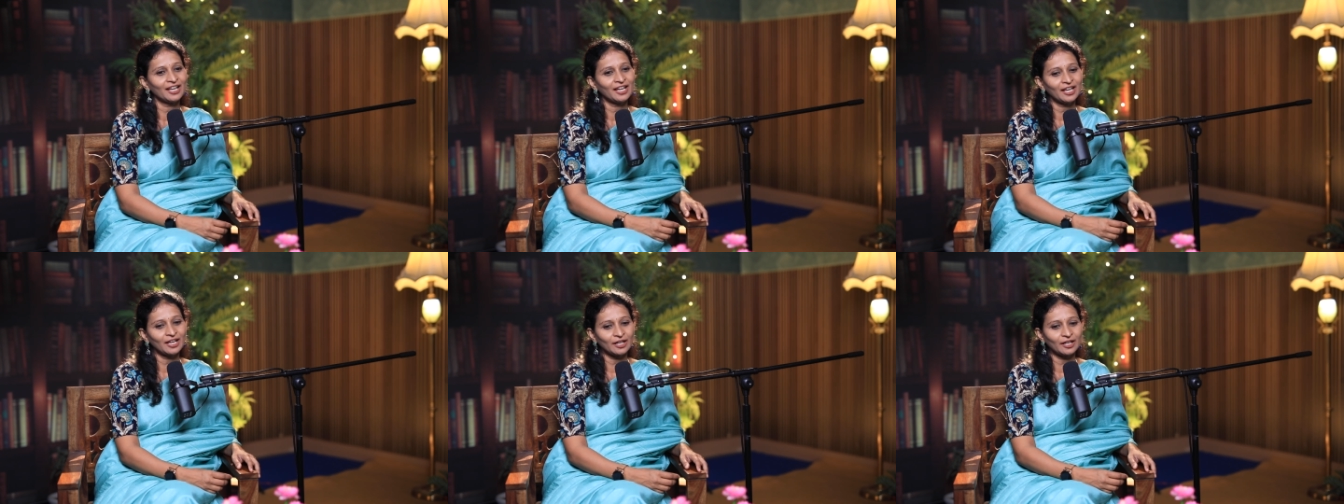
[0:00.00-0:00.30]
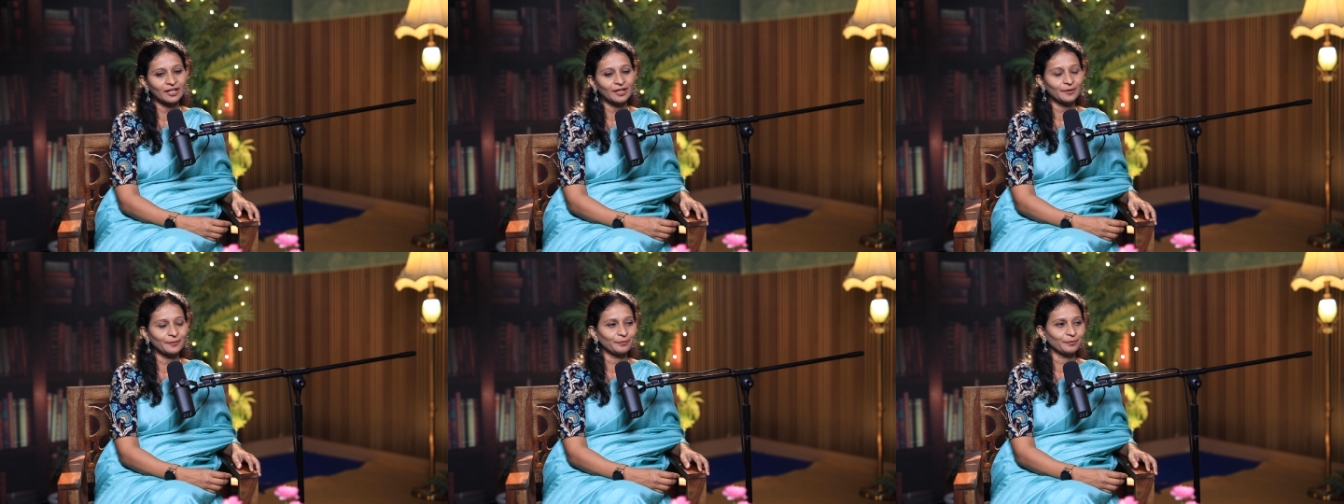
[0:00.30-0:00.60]
that.
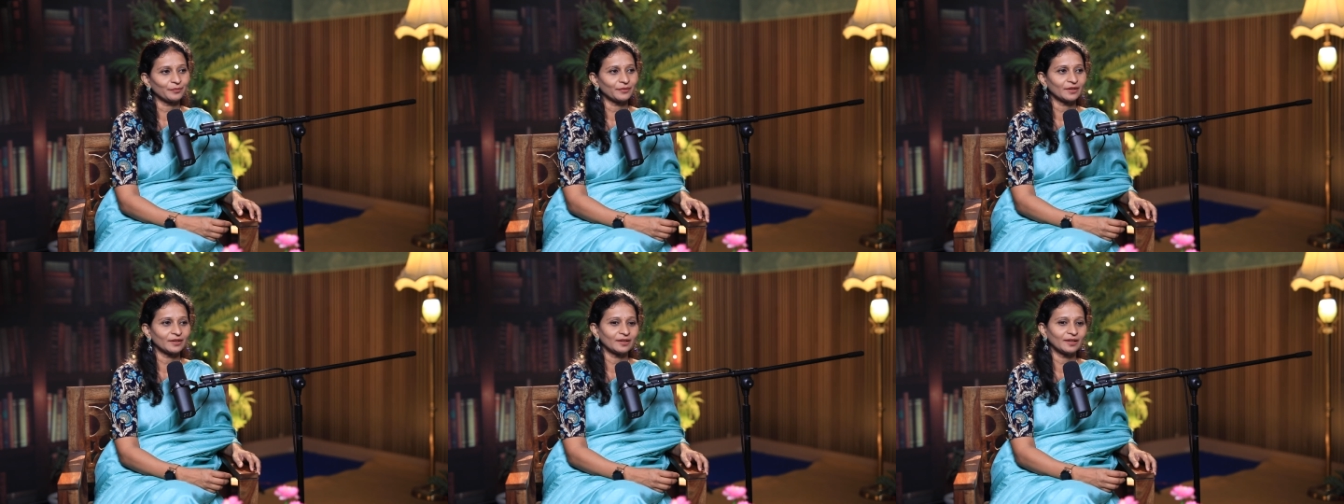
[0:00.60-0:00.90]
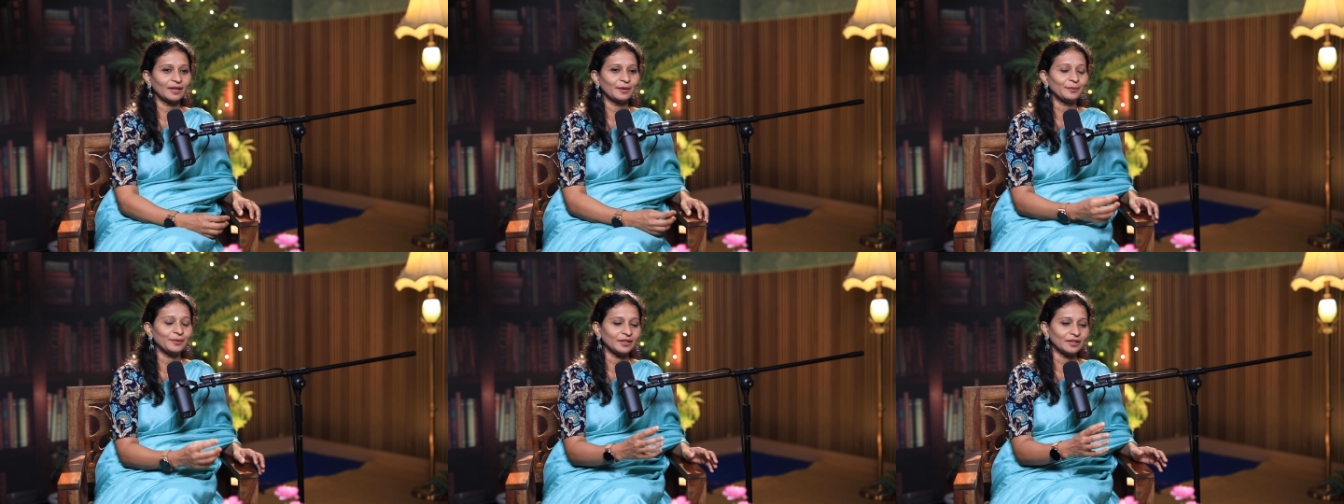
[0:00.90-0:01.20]

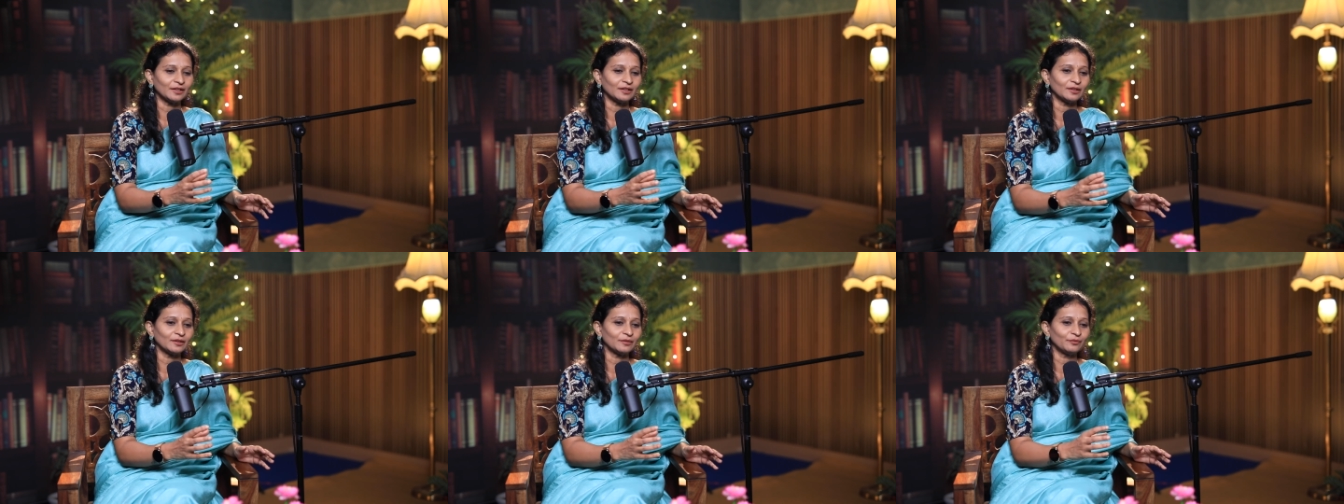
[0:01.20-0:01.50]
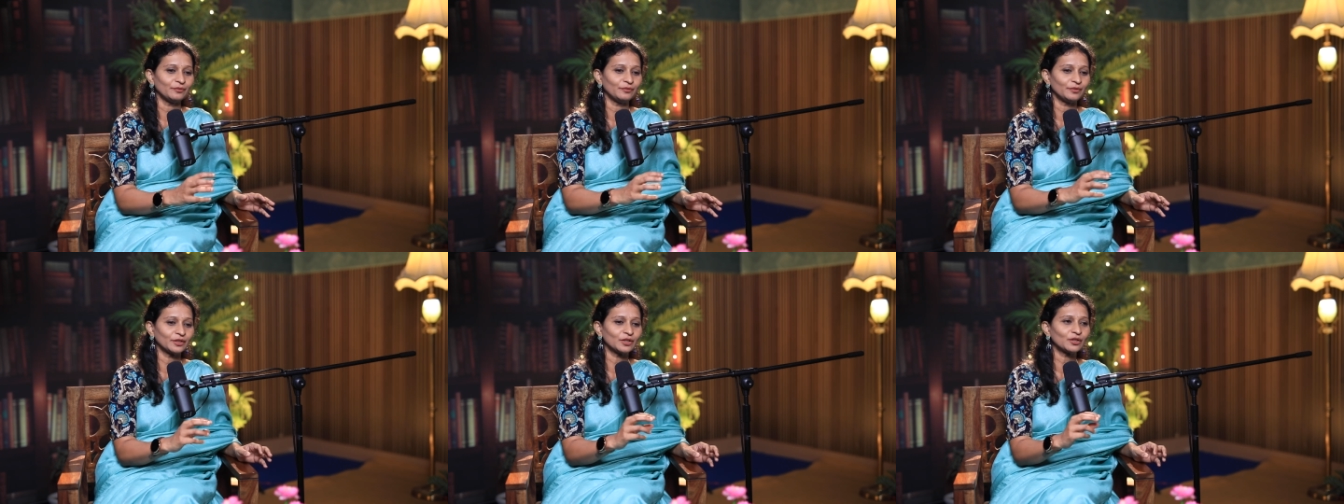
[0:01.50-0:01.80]
Okay.
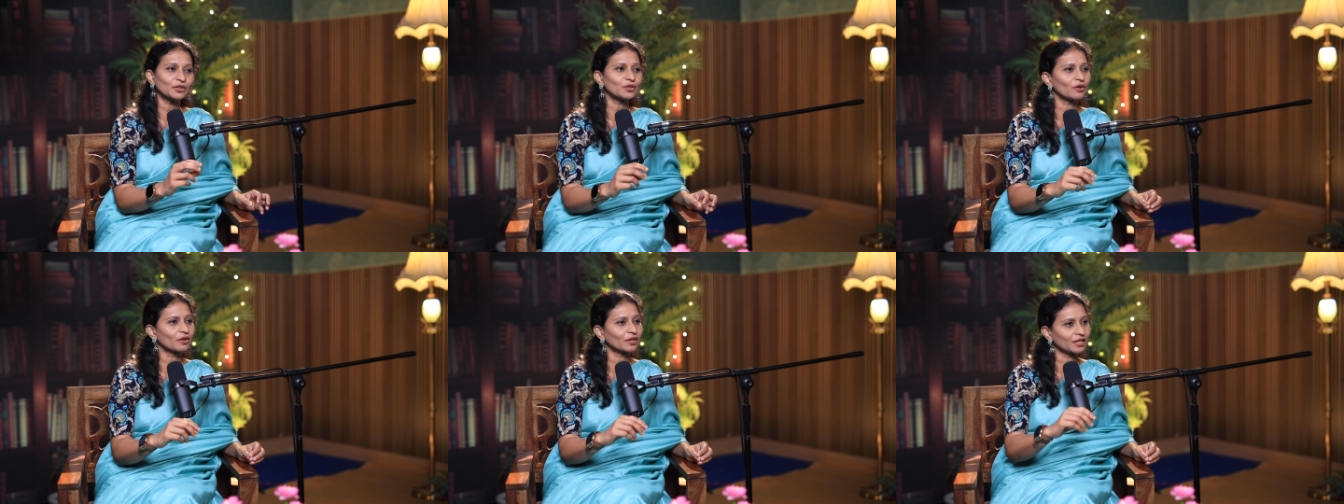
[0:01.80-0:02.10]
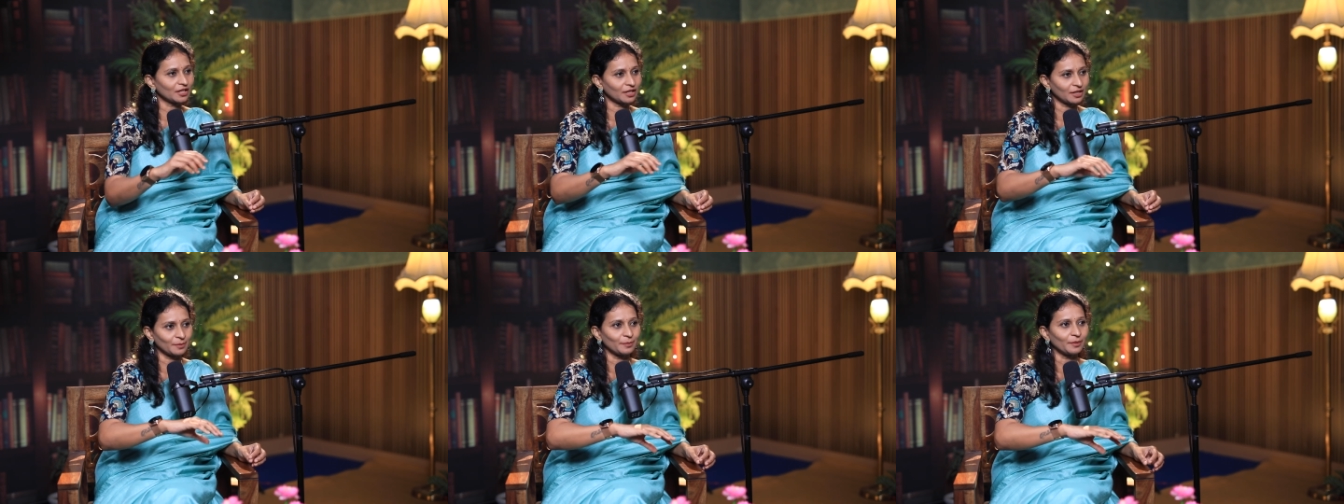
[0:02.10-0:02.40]
I mean,
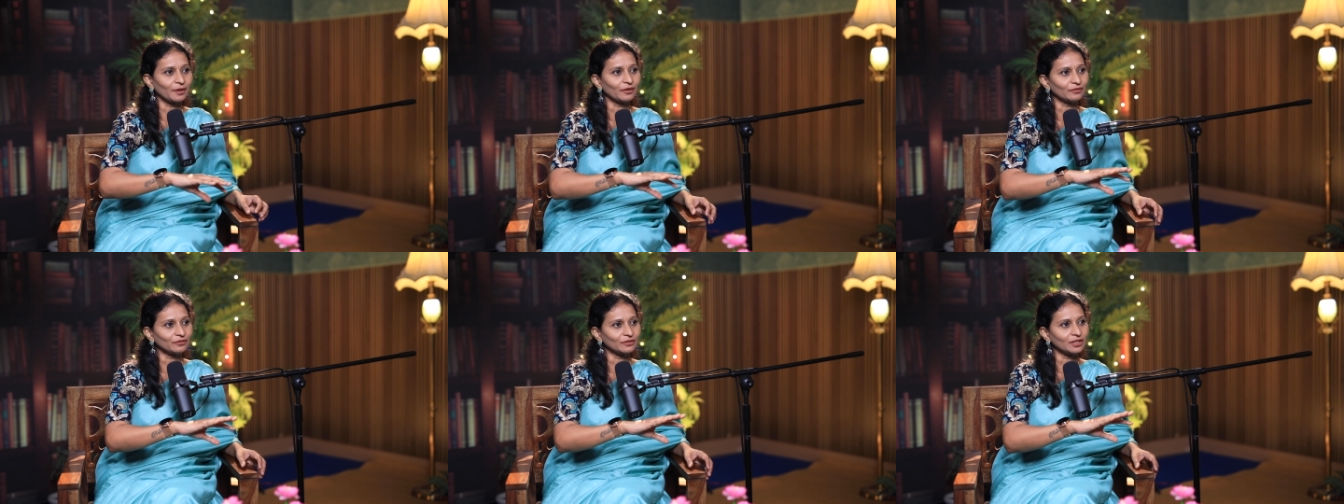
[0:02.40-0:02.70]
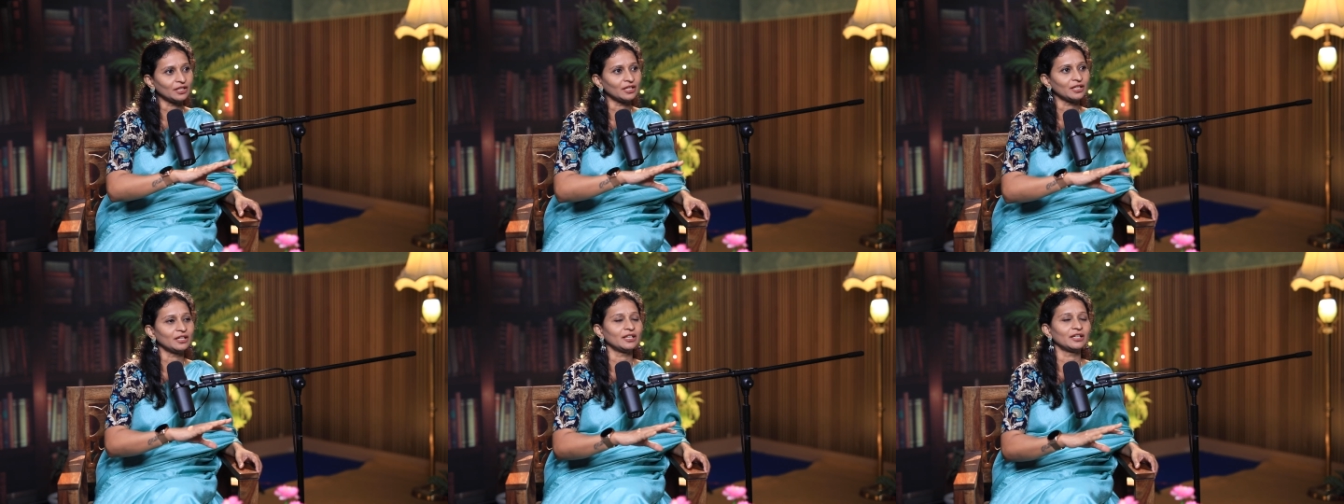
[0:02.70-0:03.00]
we're not
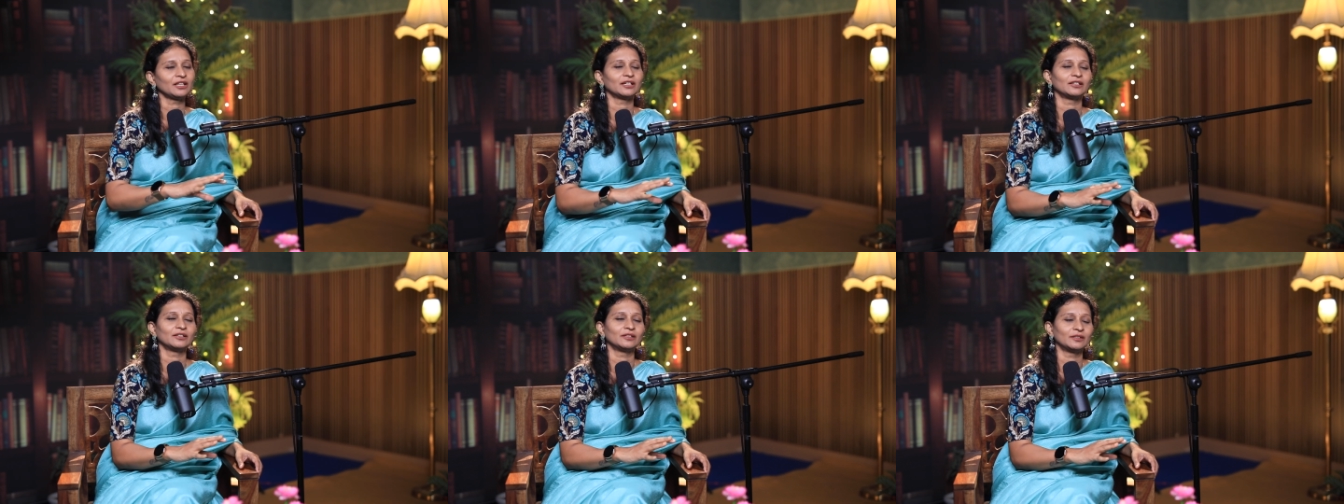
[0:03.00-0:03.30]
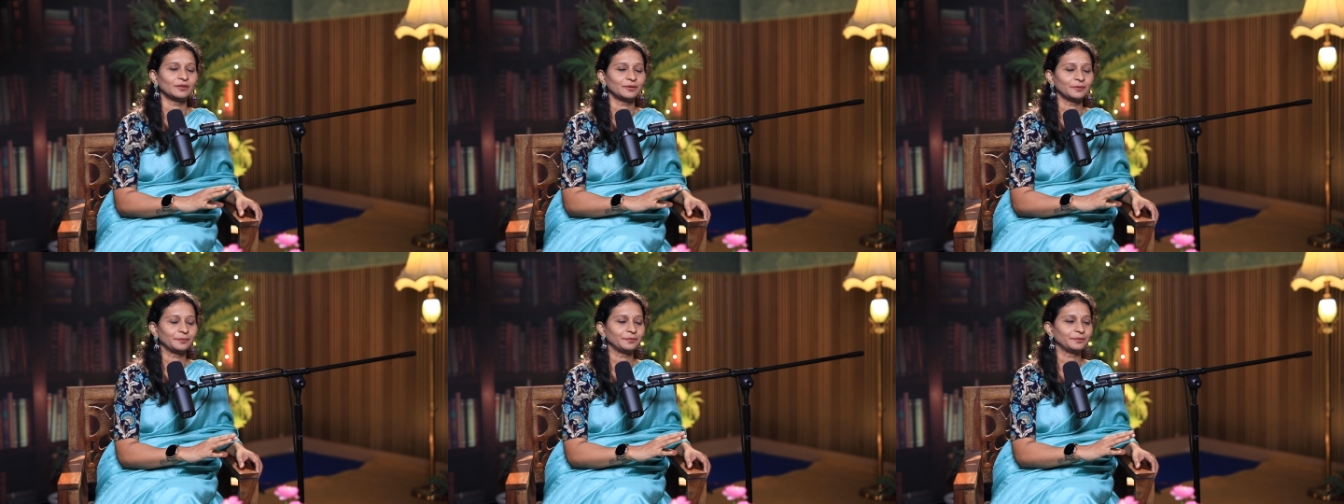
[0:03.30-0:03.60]
talking
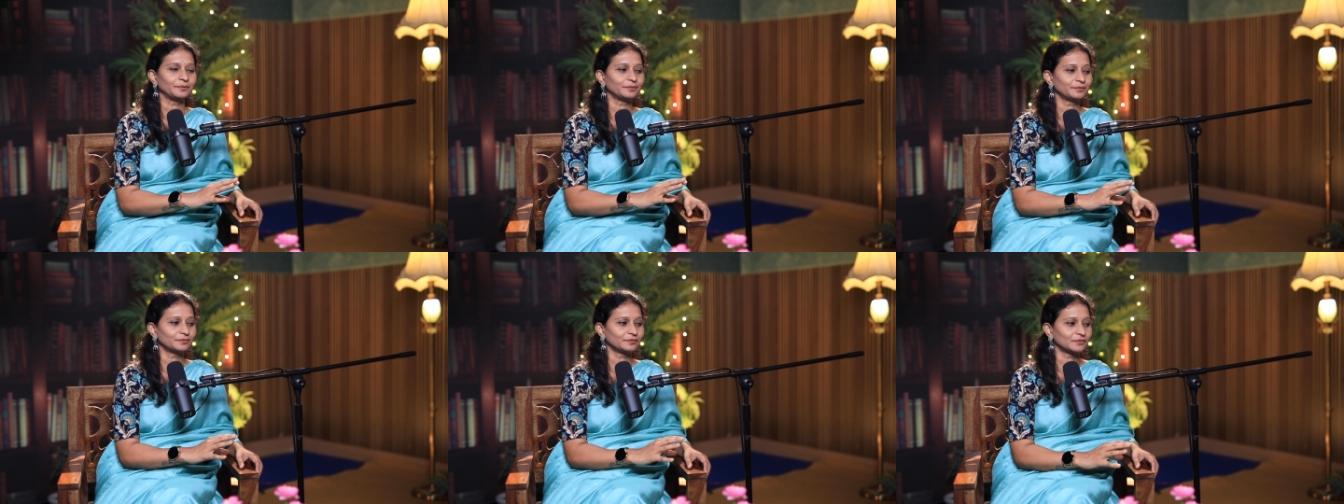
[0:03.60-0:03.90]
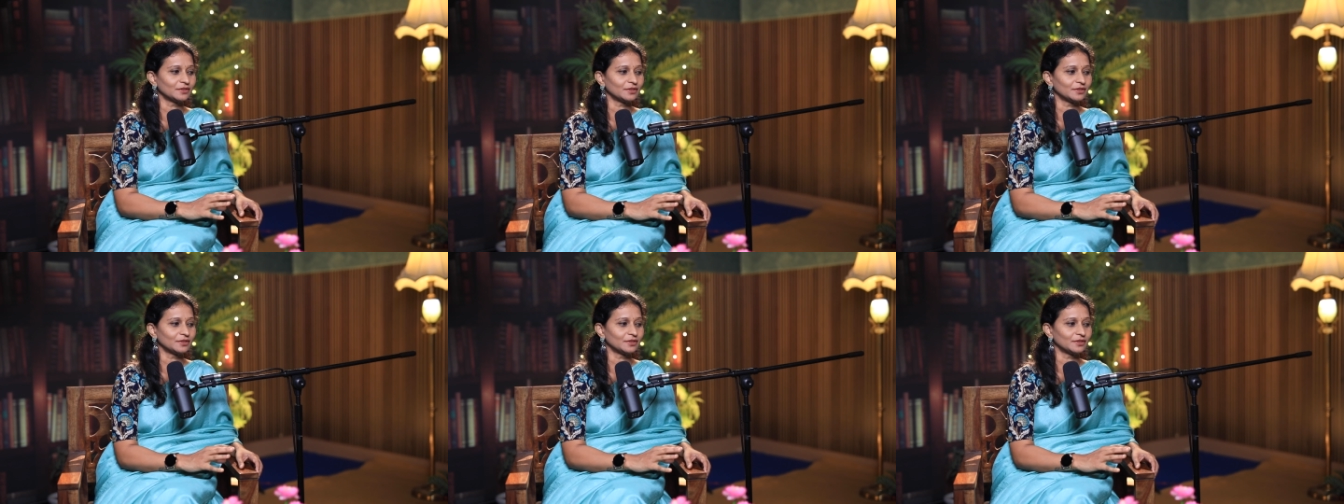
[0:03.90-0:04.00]
about the